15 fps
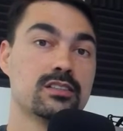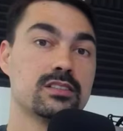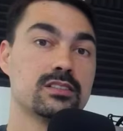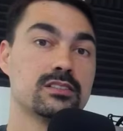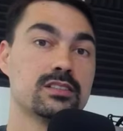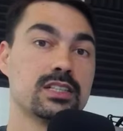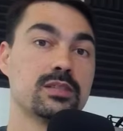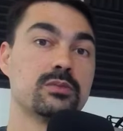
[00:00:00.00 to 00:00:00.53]

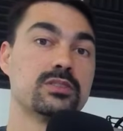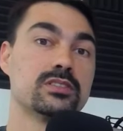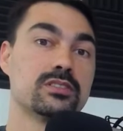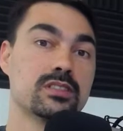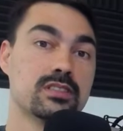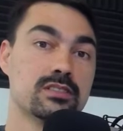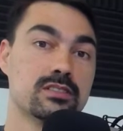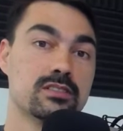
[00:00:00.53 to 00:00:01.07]

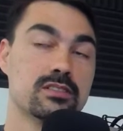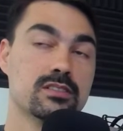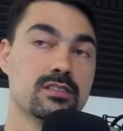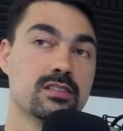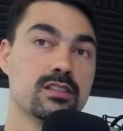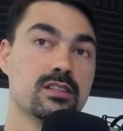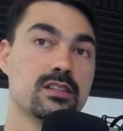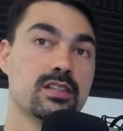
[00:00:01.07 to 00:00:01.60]
sequences
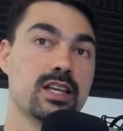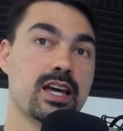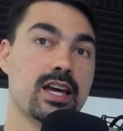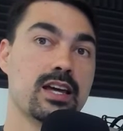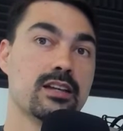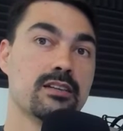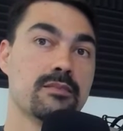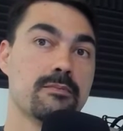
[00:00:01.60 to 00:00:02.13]

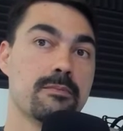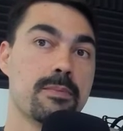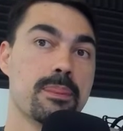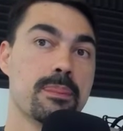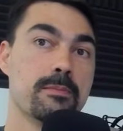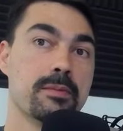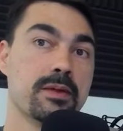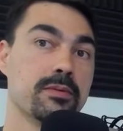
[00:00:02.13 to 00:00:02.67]
that
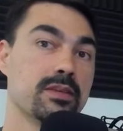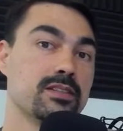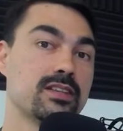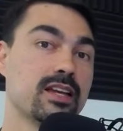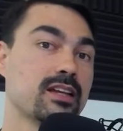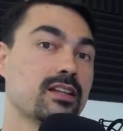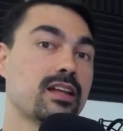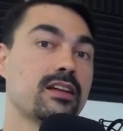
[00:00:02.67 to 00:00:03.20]
maybe
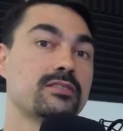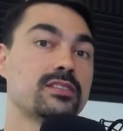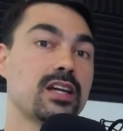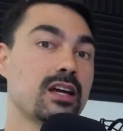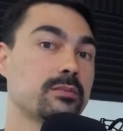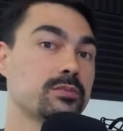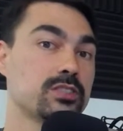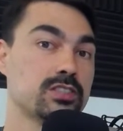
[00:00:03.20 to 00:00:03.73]
take a lot of
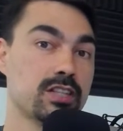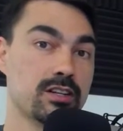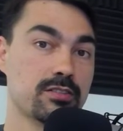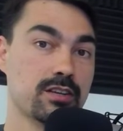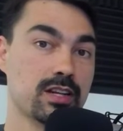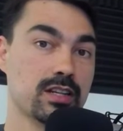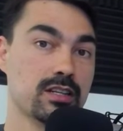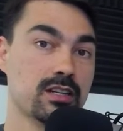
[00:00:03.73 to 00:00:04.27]
time to
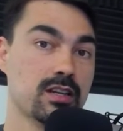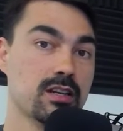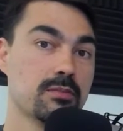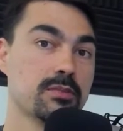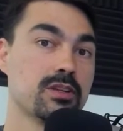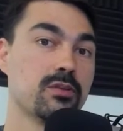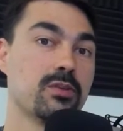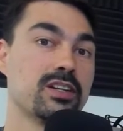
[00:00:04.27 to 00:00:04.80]
generate,
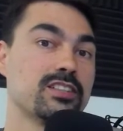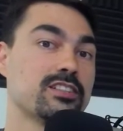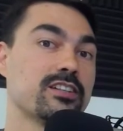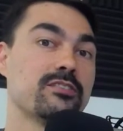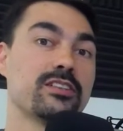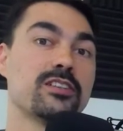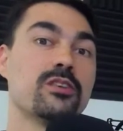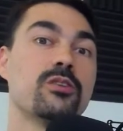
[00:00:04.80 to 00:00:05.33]
but you don't want to
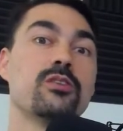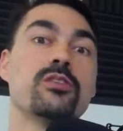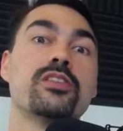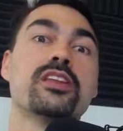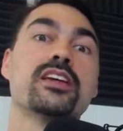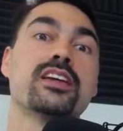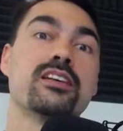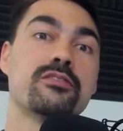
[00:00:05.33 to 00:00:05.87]
generate the whole
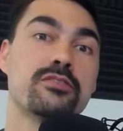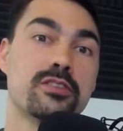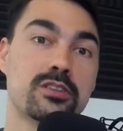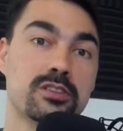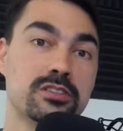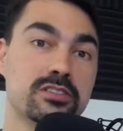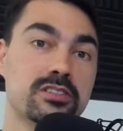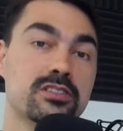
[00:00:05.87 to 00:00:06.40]
thing at
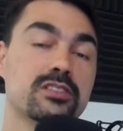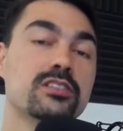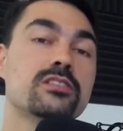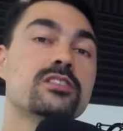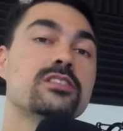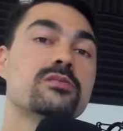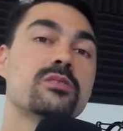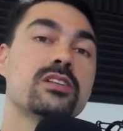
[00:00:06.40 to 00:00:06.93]
first. You
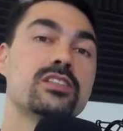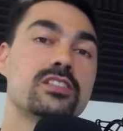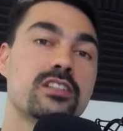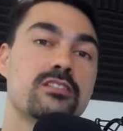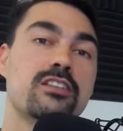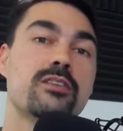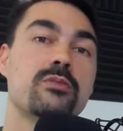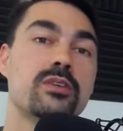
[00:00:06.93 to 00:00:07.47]
just want to
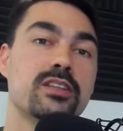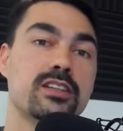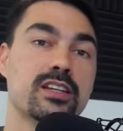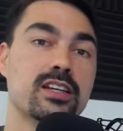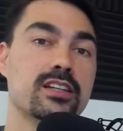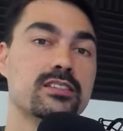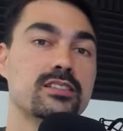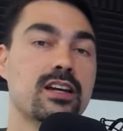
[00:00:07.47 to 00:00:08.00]
generate one thing
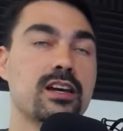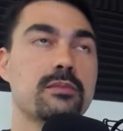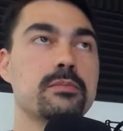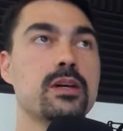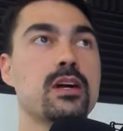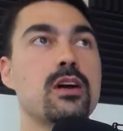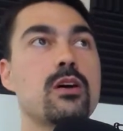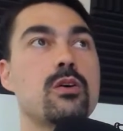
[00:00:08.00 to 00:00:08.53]
at a time
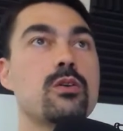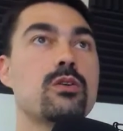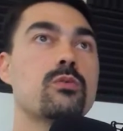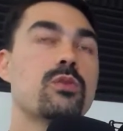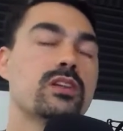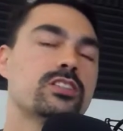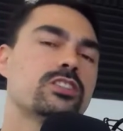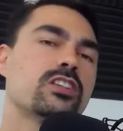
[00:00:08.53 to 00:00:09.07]
or
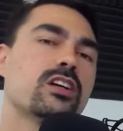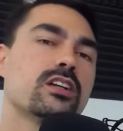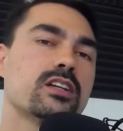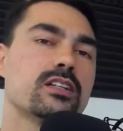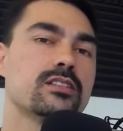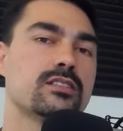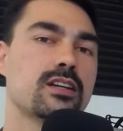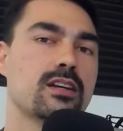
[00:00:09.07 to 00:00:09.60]
one chunk at
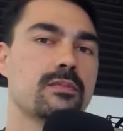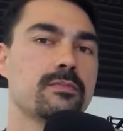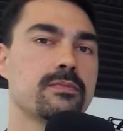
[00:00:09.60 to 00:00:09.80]
a time.